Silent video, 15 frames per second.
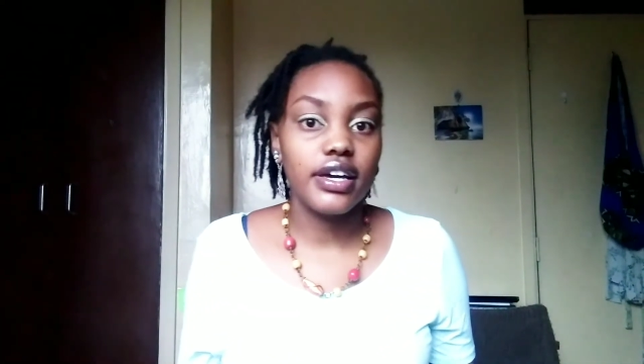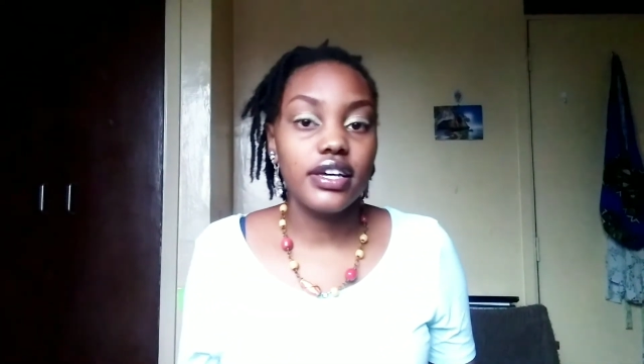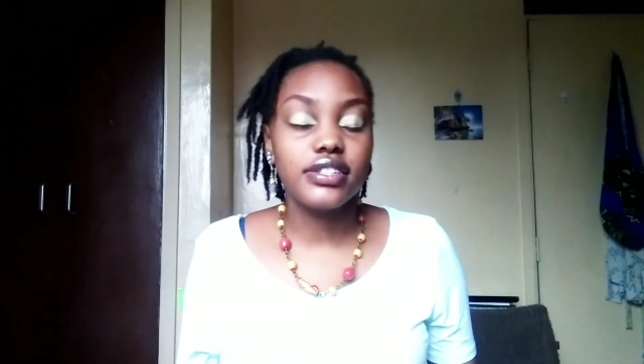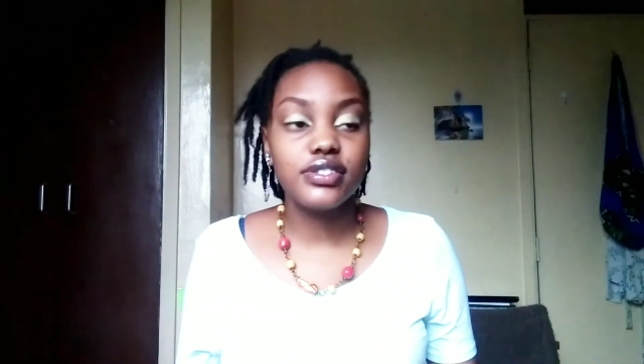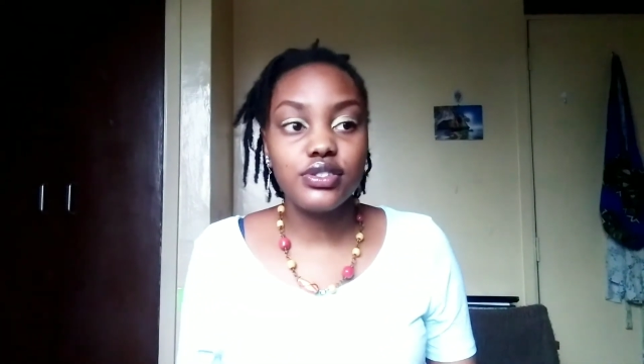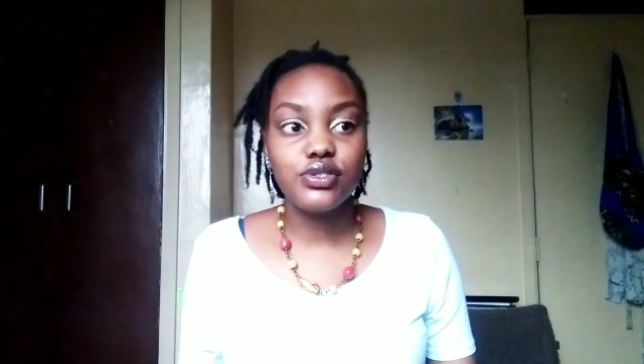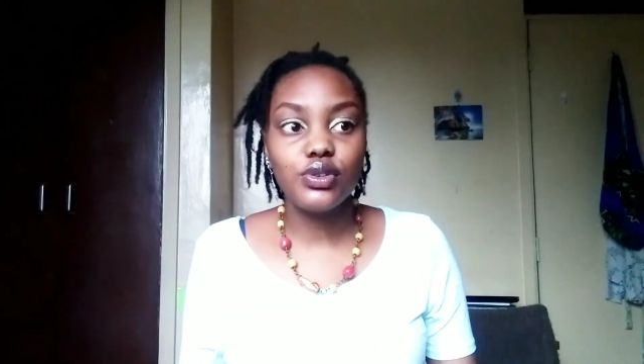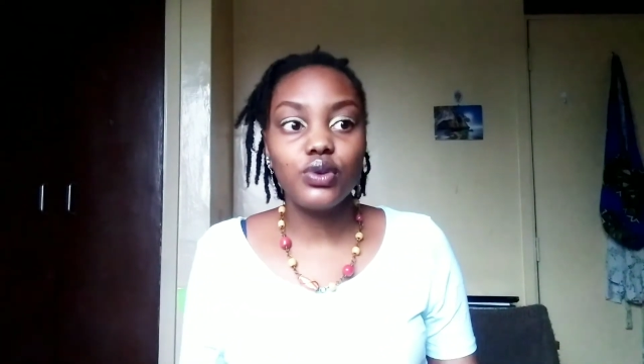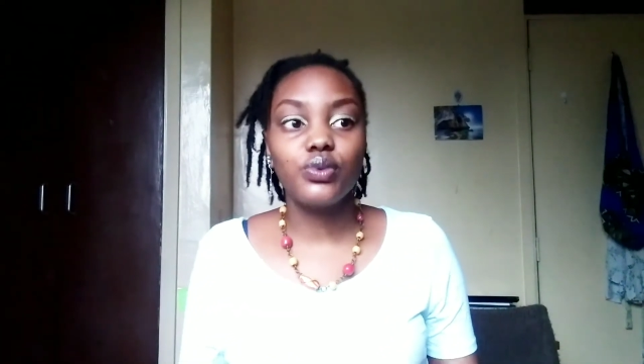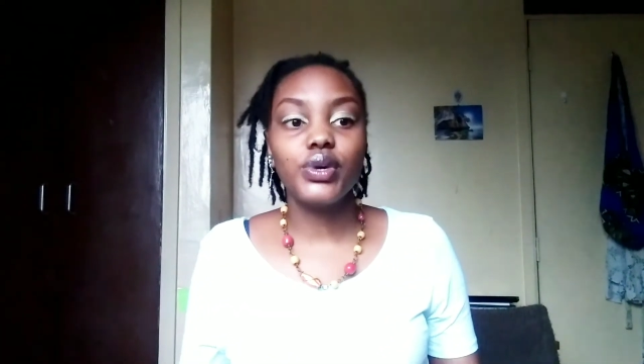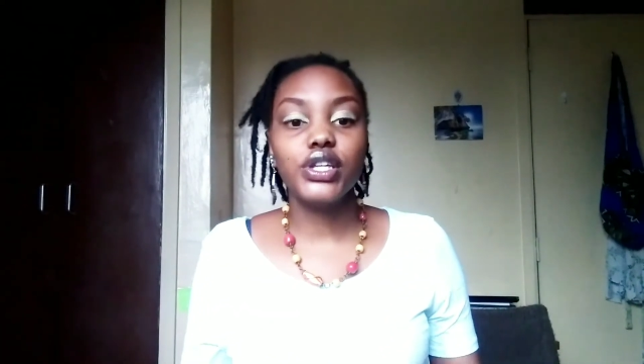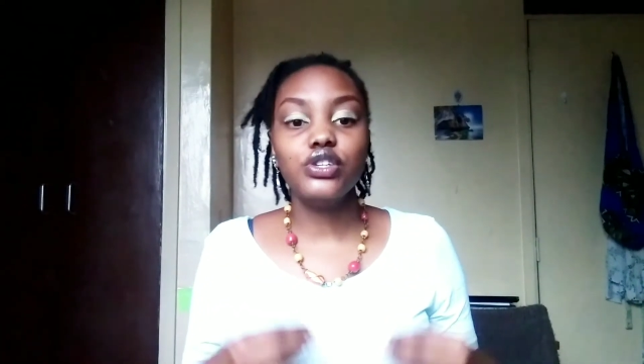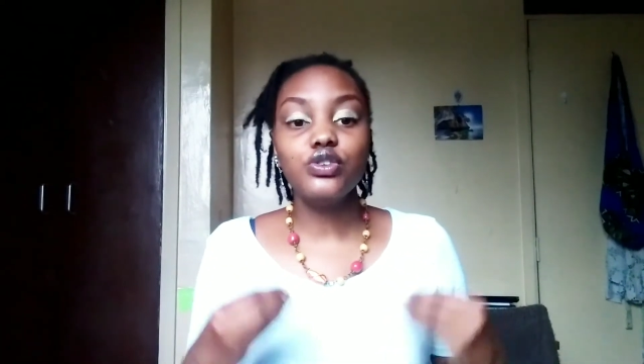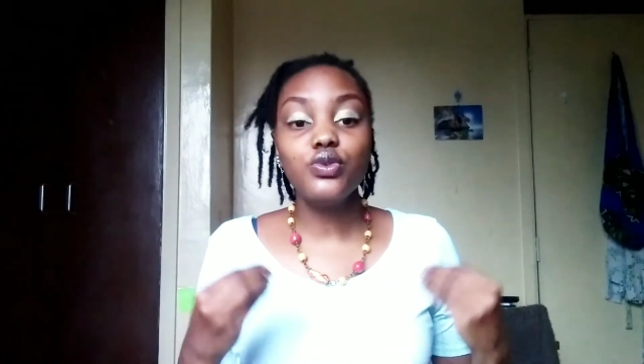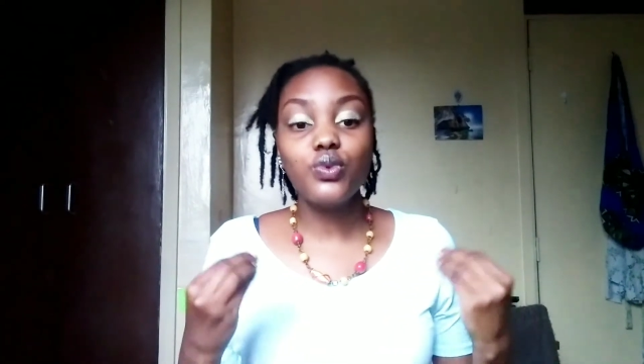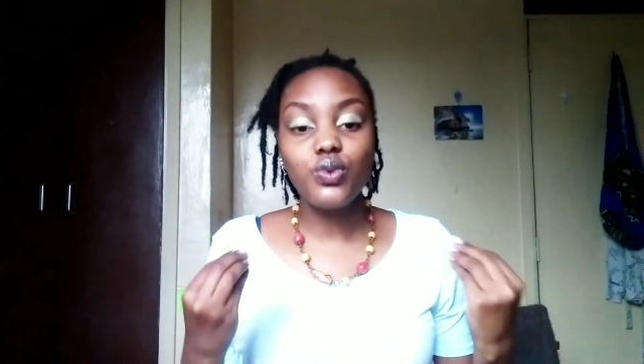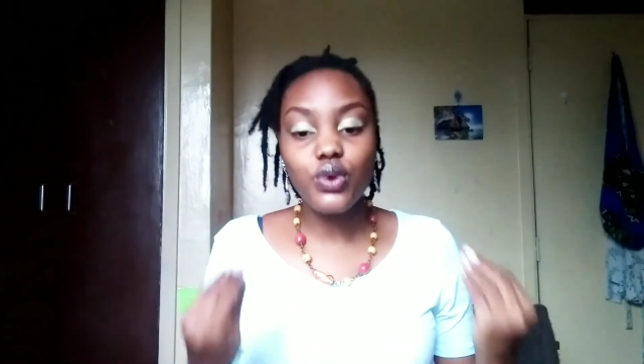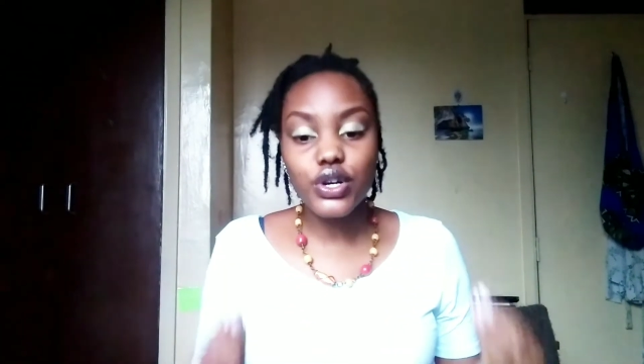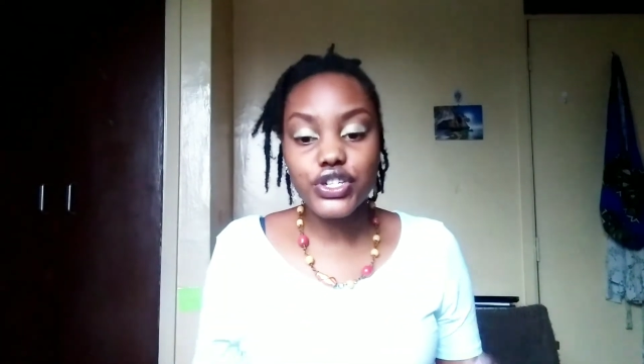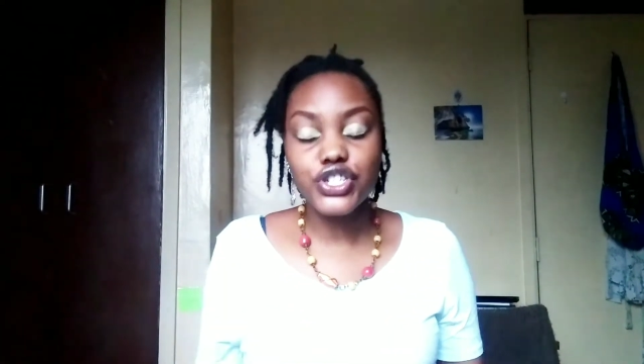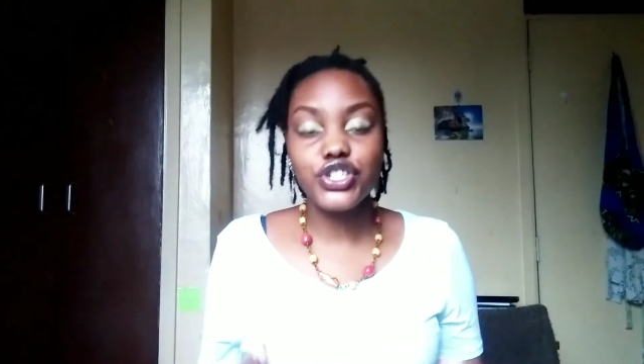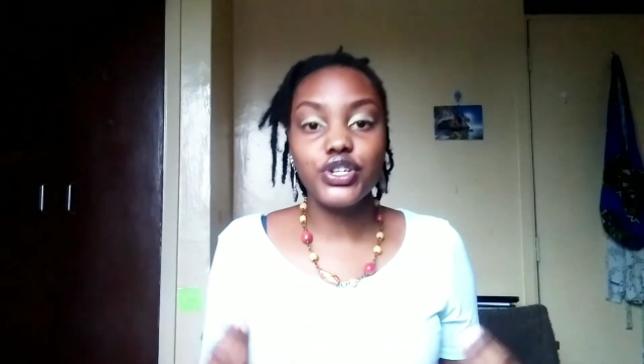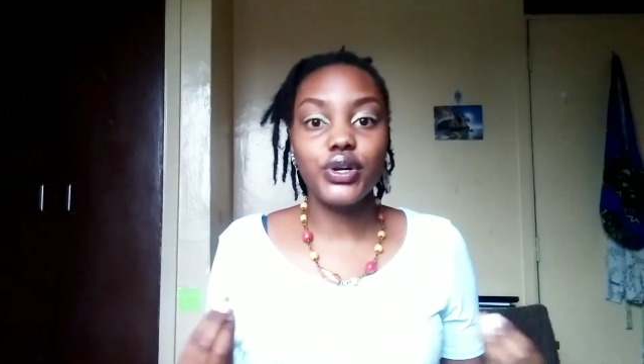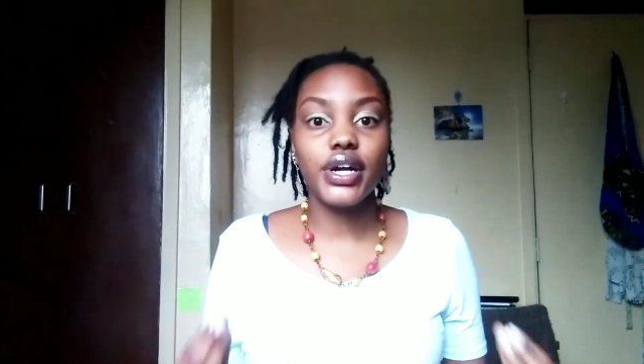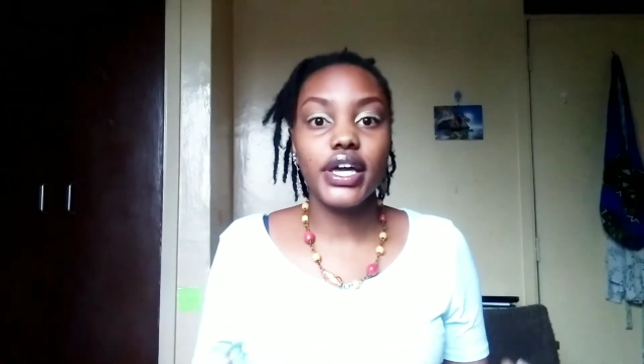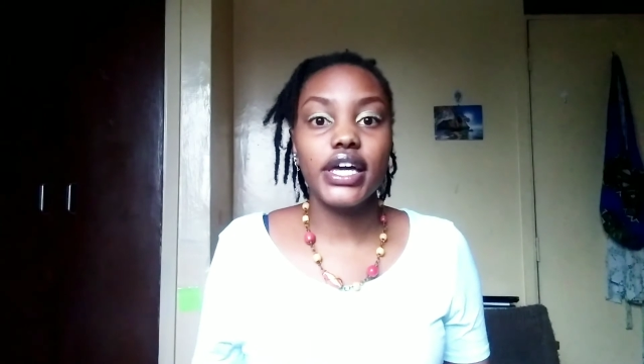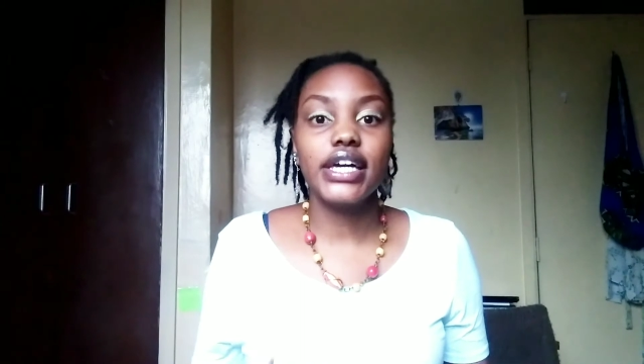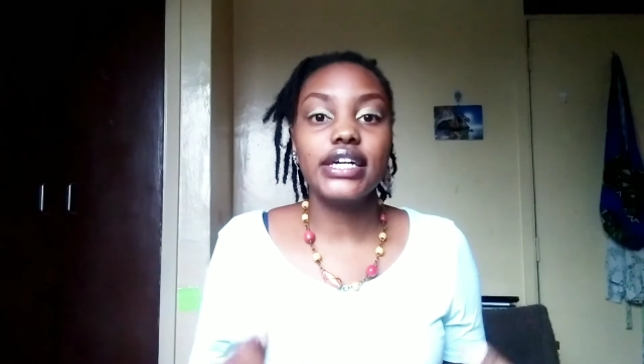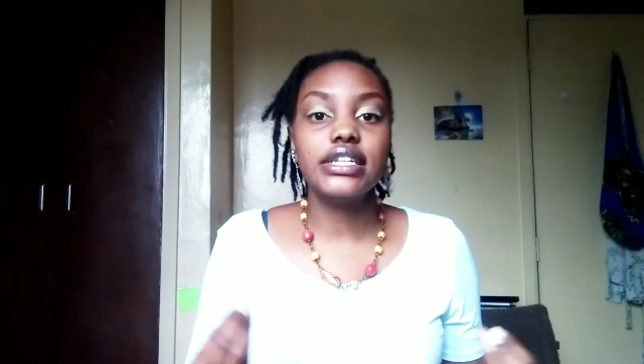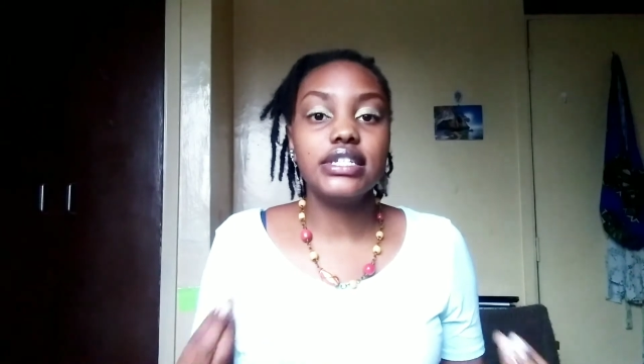And so when you wash your
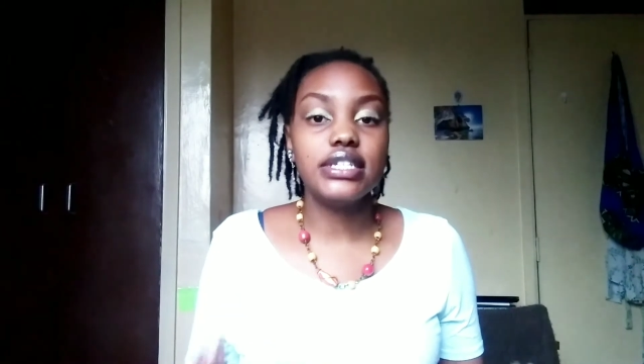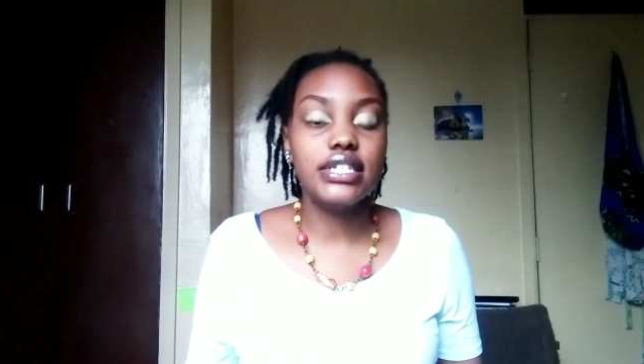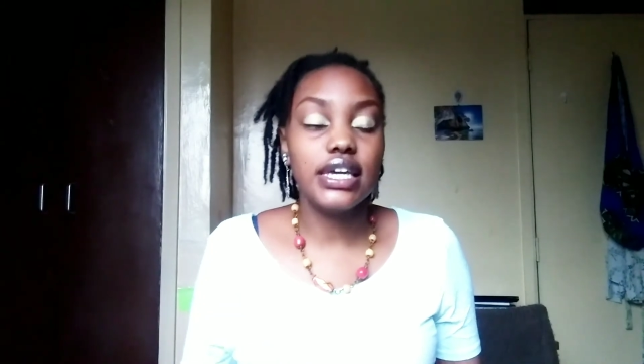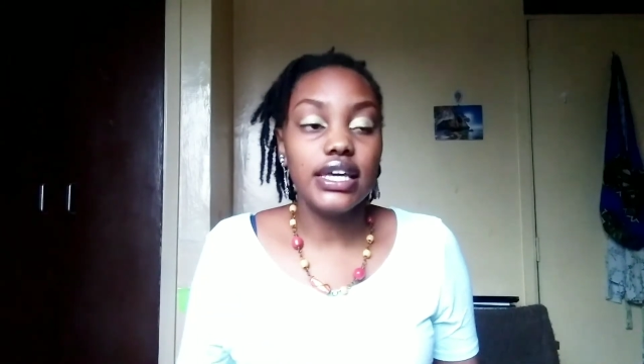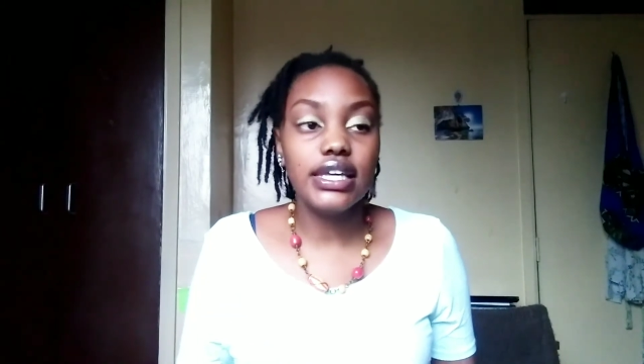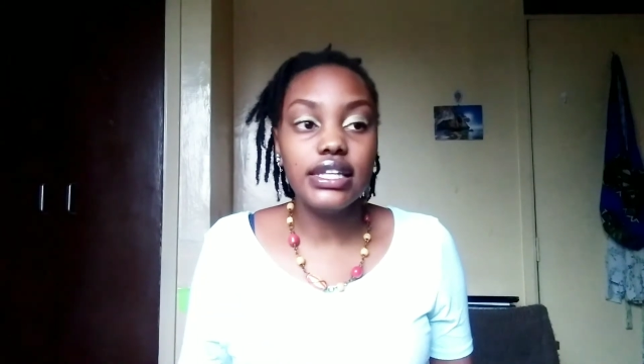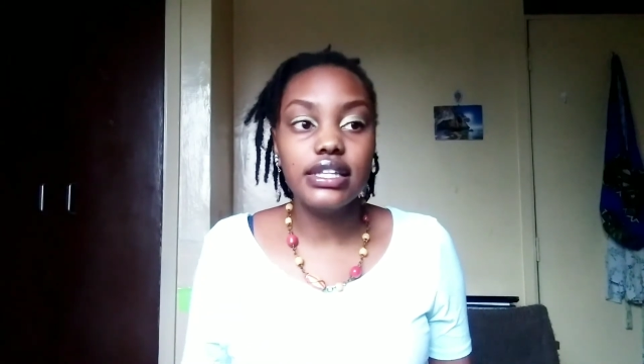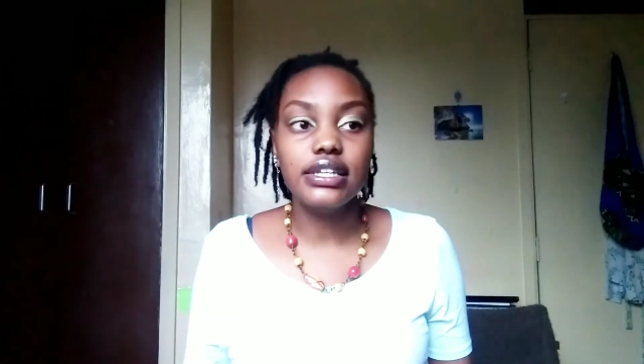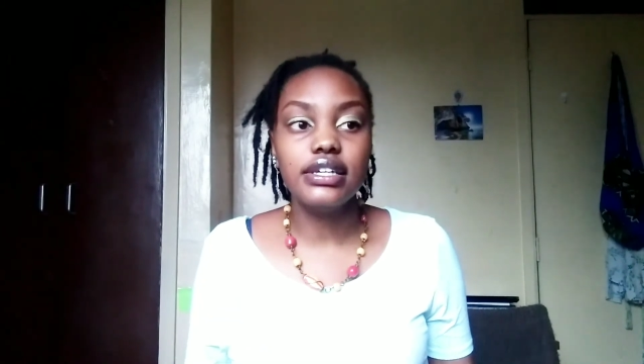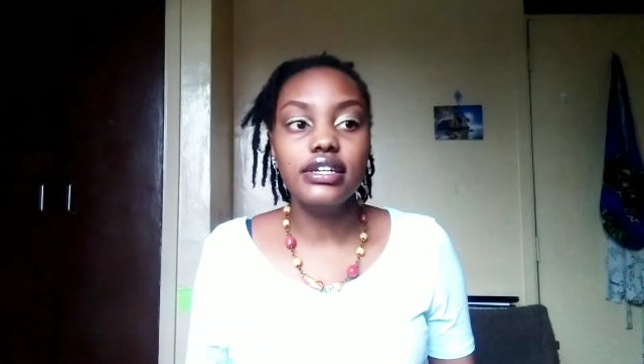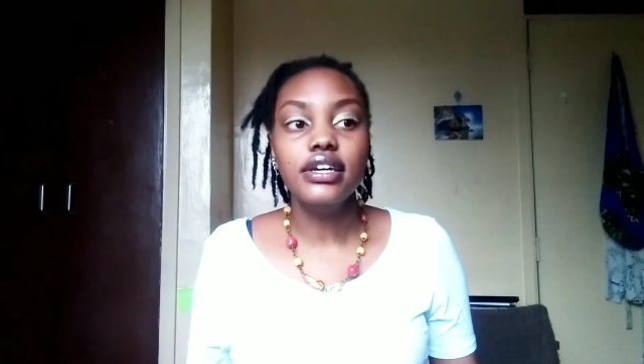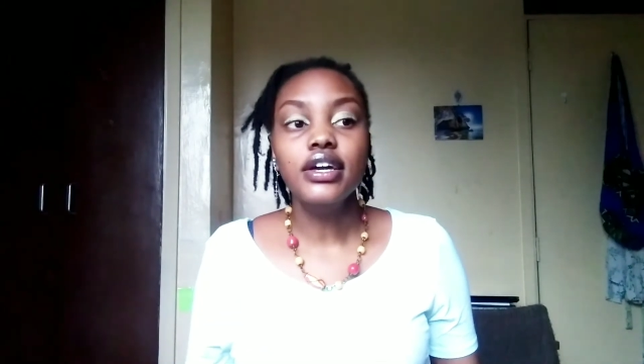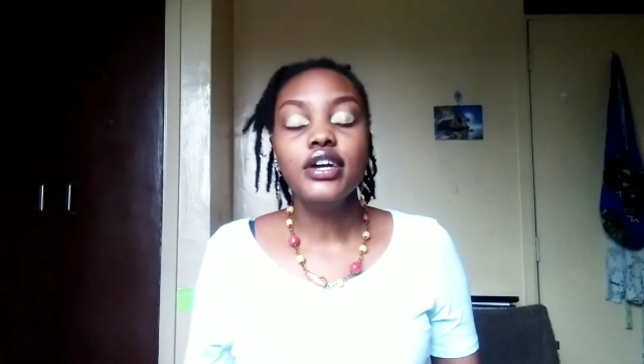hair daily,